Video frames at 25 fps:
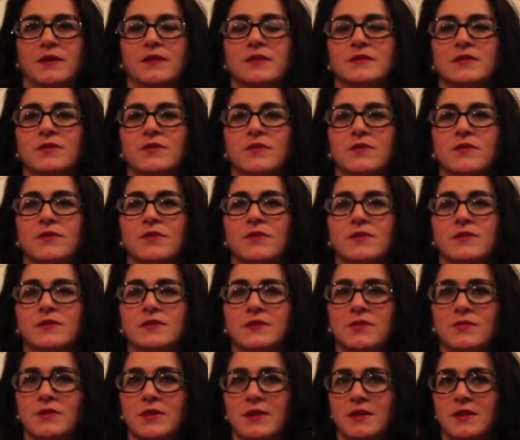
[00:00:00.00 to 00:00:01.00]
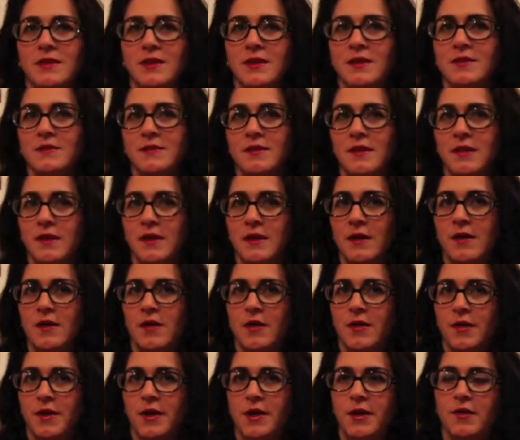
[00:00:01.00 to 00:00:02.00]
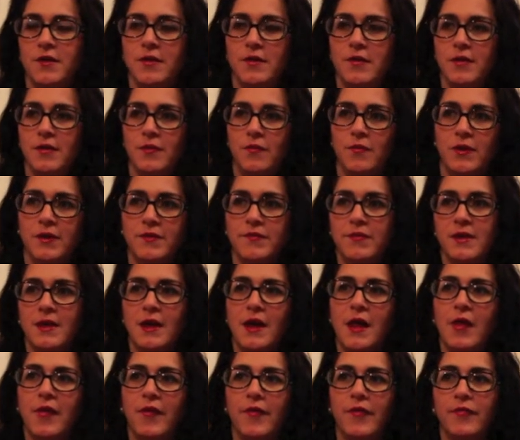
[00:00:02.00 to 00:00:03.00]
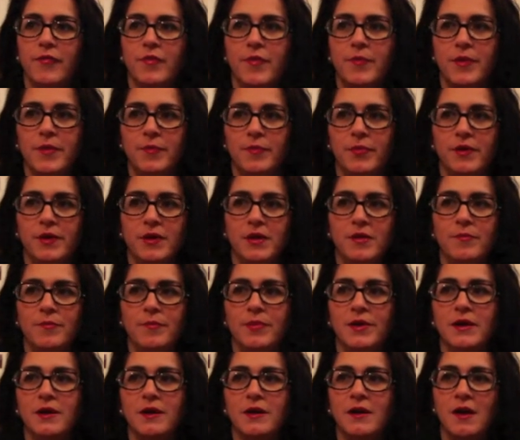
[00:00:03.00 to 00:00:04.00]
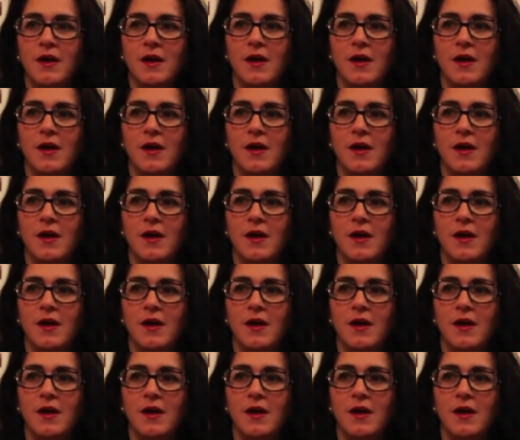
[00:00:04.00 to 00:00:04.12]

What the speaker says: And so those three things, I think, are here in one of the galleries where people can pick